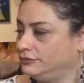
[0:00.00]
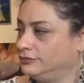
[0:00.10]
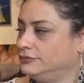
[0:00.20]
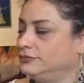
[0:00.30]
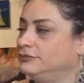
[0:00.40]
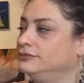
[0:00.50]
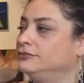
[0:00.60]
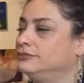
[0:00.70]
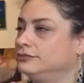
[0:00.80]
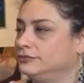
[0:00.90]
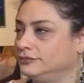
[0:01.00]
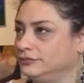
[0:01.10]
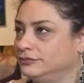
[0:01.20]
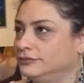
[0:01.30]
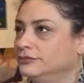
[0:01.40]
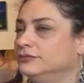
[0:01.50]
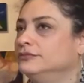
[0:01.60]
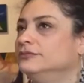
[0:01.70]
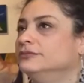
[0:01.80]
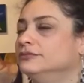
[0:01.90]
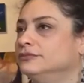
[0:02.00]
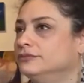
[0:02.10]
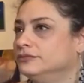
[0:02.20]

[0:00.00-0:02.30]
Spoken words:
No words are spoken by the person on screen.